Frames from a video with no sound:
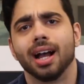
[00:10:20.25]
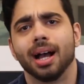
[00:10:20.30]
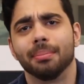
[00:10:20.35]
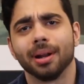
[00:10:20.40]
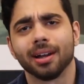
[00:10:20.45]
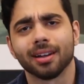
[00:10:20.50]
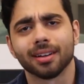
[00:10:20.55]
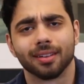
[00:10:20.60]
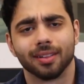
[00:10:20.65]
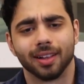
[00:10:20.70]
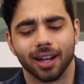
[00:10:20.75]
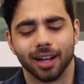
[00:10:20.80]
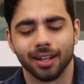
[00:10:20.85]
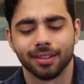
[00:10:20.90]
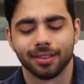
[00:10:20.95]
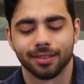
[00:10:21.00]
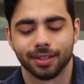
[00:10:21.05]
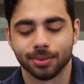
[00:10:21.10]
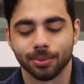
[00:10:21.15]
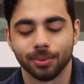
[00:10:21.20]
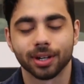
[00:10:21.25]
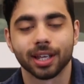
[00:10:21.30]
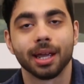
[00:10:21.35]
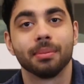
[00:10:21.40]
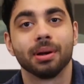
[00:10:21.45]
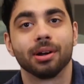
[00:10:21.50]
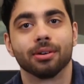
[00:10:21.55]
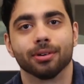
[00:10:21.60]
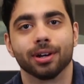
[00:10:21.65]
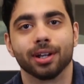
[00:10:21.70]
I'm not gonna lie, this one
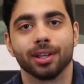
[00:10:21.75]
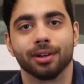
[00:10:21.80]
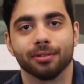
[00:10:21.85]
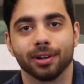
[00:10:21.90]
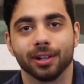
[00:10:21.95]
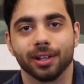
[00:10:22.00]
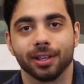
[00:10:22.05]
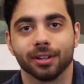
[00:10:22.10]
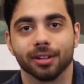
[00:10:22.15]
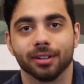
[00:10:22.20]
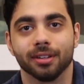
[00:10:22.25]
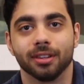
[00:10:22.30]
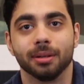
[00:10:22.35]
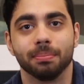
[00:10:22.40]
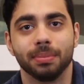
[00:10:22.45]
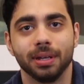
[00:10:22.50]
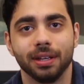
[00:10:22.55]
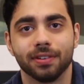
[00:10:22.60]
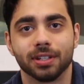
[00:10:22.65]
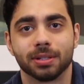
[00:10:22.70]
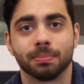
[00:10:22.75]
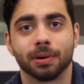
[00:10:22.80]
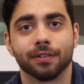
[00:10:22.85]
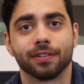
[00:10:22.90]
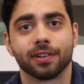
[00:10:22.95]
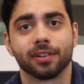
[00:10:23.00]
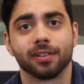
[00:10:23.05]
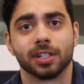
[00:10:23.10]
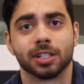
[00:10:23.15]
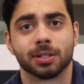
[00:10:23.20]
came out really good. The beef is
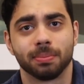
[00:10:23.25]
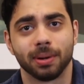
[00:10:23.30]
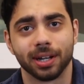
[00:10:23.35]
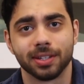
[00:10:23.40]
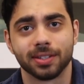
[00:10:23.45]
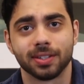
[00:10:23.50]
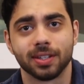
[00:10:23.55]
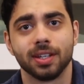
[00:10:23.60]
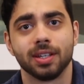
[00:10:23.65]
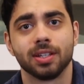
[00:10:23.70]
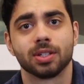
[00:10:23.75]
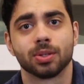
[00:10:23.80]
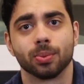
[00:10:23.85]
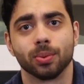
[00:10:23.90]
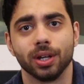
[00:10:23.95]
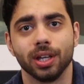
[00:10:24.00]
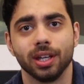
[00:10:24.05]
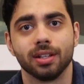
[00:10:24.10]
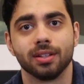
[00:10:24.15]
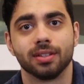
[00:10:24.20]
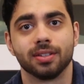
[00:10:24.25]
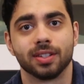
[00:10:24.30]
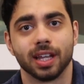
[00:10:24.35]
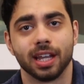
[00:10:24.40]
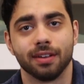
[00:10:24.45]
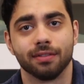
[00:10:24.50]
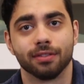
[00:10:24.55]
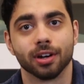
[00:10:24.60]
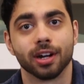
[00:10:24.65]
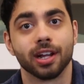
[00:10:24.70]
perfectly spicy, sweet,
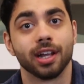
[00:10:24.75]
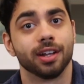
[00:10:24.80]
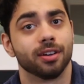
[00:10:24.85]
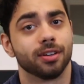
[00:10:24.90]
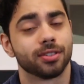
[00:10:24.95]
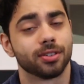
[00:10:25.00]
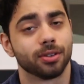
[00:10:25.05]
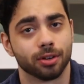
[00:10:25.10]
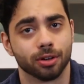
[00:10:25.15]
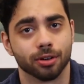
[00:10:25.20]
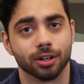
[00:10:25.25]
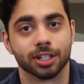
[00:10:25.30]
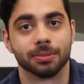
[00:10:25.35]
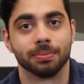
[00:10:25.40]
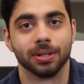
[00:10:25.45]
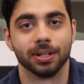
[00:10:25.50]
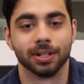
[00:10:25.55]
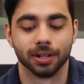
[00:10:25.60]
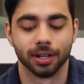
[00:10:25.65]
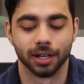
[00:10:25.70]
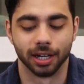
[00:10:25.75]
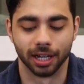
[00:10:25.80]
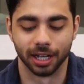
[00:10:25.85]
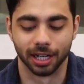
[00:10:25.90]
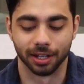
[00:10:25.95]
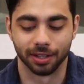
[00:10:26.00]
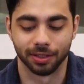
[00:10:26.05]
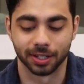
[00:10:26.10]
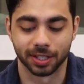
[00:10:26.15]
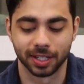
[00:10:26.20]
savory, and also crispy.
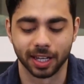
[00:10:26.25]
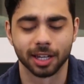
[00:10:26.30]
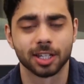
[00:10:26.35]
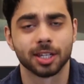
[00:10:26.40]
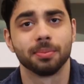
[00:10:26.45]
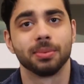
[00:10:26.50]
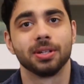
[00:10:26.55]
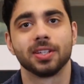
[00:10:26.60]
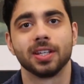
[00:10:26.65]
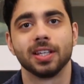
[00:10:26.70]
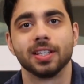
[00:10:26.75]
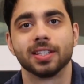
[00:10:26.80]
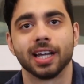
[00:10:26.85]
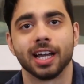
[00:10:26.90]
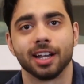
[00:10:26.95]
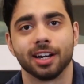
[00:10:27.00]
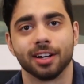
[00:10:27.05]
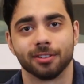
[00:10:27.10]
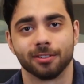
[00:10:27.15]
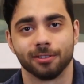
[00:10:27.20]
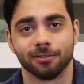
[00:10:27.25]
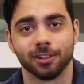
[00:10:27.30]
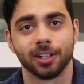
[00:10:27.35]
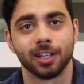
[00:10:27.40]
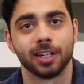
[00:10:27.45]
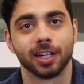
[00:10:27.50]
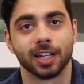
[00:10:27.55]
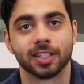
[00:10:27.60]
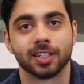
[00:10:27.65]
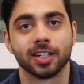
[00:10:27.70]
The sesame seeds add a
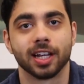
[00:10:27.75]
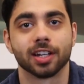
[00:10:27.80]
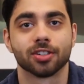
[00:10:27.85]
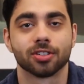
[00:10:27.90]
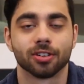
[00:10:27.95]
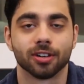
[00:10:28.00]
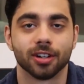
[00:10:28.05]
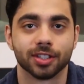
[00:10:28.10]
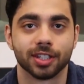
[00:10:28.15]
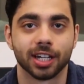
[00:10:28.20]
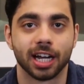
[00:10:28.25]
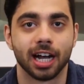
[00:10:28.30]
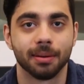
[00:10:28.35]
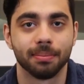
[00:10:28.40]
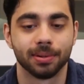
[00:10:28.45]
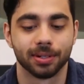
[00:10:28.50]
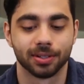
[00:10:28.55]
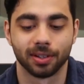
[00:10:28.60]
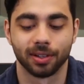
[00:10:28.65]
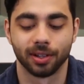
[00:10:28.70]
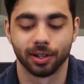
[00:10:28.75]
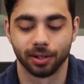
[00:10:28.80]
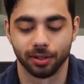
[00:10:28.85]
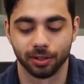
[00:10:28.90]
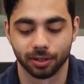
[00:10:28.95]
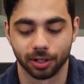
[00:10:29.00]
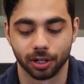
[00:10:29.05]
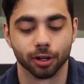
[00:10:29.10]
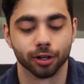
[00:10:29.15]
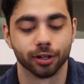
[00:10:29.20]
really nice texture on top as a
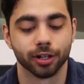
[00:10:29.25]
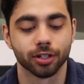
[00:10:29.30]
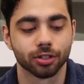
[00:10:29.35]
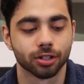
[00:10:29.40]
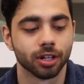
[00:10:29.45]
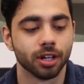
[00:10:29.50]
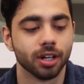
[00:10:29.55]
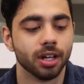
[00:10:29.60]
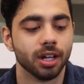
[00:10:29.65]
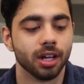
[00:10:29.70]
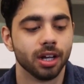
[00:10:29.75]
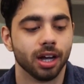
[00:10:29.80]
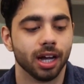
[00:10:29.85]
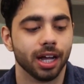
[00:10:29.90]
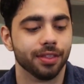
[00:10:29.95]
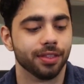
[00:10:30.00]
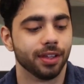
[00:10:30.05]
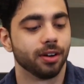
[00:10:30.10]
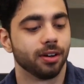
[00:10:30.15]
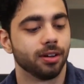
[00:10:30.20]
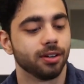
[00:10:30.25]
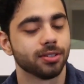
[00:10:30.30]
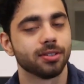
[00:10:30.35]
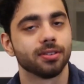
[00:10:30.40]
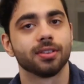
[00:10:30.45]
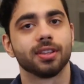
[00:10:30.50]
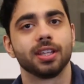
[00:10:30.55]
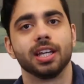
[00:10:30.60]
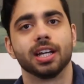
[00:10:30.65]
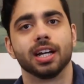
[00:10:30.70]
little garnish. And then
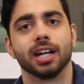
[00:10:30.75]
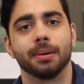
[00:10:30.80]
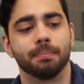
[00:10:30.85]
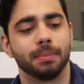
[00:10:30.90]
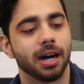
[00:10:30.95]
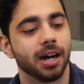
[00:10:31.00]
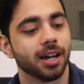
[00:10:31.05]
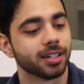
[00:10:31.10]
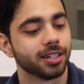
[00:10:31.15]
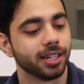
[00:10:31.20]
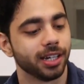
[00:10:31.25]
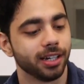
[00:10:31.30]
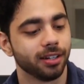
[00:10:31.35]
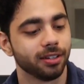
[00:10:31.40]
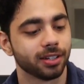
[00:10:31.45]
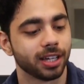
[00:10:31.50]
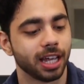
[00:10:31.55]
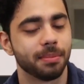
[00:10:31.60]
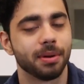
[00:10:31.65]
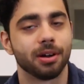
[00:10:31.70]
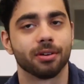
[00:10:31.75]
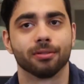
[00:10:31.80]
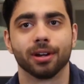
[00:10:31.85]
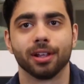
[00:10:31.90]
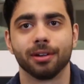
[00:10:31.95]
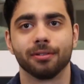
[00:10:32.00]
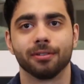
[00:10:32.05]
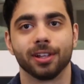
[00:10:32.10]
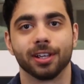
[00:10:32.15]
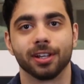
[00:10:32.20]
also the mocktail came out
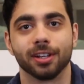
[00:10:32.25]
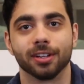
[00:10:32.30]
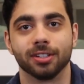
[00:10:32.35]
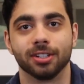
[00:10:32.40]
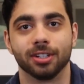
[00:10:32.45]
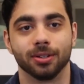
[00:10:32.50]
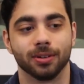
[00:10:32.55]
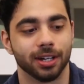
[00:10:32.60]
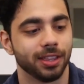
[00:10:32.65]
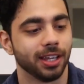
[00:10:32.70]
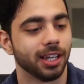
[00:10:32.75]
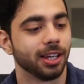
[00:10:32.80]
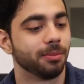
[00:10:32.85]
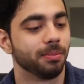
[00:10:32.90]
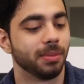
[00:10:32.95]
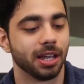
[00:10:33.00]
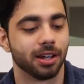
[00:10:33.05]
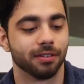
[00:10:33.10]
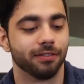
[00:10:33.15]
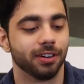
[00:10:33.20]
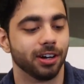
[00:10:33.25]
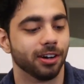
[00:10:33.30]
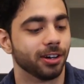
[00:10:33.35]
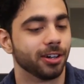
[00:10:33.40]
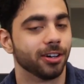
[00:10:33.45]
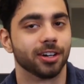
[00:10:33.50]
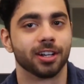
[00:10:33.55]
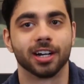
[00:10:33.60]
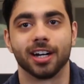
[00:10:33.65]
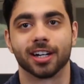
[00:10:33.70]
really good too. I think it would make a very
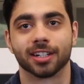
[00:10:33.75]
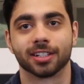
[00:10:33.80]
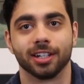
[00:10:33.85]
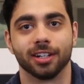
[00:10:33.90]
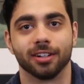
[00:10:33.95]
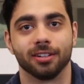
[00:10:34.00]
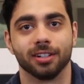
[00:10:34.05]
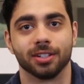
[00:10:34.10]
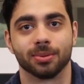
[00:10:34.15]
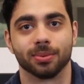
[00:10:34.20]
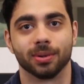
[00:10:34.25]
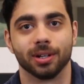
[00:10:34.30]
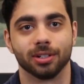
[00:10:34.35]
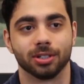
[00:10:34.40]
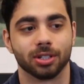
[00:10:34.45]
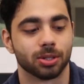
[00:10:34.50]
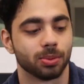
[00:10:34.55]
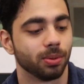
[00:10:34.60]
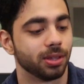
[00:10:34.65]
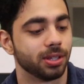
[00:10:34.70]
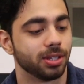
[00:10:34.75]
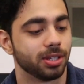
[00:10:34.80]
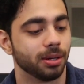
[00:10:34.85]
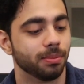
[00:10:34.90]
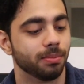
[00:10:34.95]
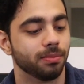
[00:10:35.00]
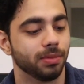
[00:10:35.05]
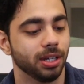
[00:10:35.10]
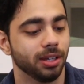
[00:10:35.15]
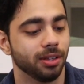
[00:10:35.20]
good cocktail as well, just with
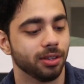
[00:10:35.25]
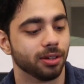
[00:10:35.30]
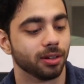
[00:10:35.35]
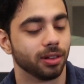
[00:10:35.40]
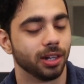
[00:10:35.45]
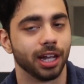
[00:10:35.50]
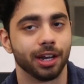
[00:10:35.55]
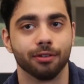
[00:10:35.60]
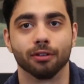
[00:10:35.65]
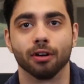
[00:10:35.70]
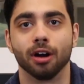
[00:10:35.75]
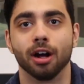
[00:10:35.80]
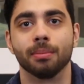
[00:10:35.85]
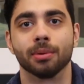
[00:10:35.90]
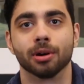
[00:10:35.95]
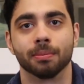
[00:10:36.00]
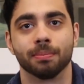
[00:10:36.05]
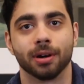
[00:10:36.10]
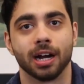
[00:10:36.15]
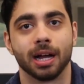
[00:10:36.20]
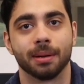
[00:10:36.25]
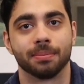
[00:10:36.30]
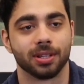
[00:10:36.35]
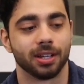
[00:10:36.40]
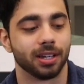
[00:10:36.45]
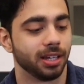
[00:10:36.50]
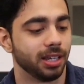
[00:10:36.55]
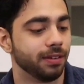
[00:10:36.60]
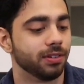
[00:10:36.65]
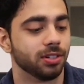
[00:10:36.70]
some either light rum or perhaps
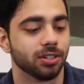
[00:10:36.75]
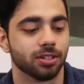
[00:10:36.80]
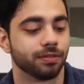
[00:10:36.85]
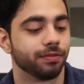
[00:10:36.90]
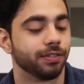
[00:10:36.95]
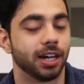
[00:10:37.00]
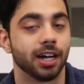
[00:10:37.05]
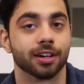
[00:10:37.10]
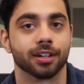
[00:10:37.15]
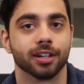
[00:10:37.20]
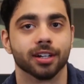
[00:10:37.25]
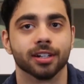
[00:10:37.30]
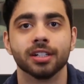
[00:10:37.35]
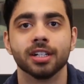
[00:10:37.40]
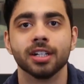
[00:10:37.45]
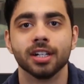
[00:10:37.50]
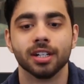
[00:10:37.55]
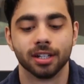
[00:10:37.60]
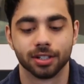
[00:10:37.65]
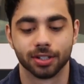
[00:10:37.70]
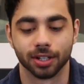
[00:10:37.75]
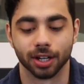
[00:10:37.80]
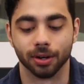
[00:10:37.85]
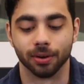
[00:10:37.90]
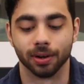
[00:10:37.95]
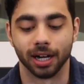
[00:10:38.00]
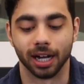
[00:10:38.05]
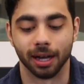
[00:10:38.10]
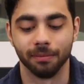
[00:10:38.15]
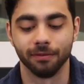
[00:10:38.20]
like even just vodka.
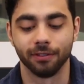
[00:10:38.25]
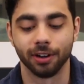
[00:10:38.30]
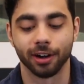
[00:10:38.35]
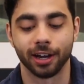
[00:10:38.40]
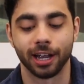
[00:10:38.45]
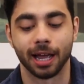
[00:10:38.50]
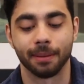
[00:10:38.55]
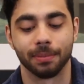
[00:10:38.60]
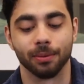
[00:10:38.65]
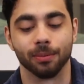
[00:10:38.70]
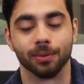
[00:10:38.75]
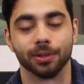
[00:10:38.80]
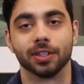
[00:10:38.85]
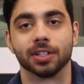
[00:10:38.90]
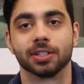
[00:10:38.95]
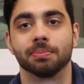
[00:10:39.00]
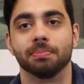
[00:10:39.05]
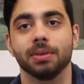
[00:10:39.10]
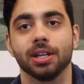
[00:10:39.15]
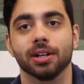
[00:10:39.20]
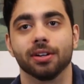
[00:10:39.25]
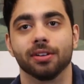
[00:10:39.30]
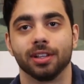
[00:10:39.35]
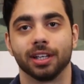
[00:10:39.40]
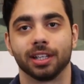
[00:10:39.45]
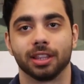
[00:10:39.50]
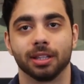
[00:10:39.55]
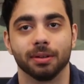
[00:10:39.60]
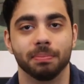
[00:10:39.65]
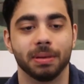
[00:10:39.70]
So I'm very happy with this meal,
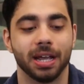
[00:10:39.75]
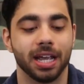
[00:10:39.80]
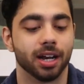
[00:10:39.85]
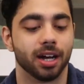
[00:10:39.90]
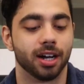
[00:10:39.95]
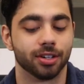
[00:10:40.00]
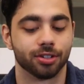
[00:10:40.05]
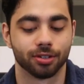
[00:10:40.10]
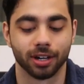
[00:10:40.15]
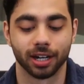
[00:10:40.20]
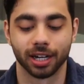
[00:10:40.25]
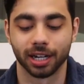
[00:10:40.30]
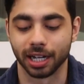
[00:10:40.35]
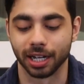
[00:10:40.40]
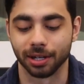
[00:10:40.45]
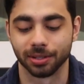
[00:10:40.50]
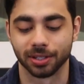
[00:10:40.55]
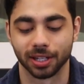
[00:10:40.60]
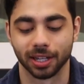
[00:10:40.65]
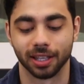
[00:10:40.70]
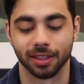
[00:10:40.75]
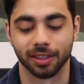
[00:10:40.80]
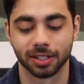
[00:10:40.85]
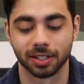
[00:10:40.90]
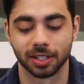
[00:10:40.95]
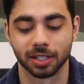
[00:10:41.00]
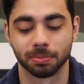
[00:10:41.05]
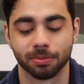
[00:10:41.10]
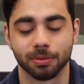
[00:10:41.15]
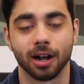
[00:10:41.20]
like the main entree. I would say
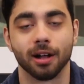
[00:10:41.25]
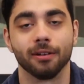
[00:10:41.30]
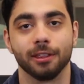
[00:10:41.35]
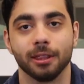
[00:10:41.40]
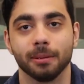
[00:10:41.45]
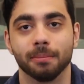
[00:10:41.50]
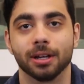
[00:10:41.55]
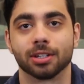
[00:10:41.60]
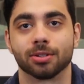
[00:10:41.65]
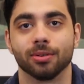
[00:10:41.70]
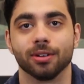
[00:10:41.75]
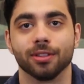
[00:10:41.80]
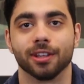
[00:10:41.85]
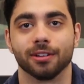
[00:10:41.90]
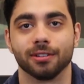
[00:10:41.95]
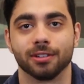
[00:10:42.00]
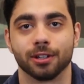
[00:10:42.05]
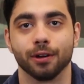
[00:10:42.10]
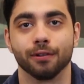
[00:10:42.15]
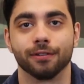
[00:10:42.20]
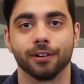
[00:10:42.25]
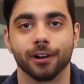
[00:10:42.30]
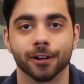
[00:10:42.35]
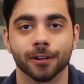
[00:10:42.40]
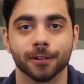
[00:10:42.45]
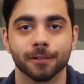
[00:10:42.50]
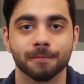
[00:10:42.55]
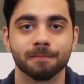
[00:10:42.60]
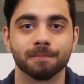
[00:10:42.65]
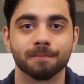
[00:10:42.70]
this is probably the best one so far.